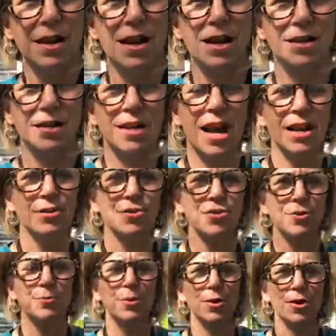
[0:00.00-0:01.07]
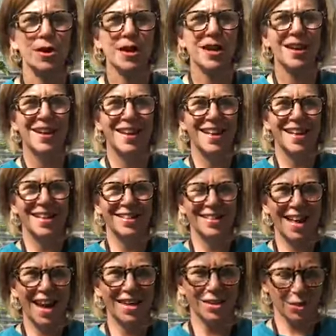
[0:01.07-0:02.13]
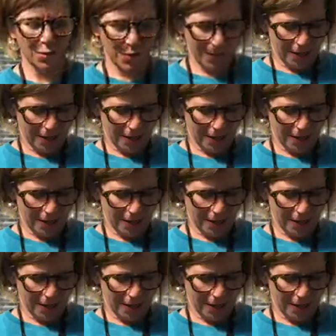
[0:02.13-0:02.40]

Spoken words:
I had an extra book last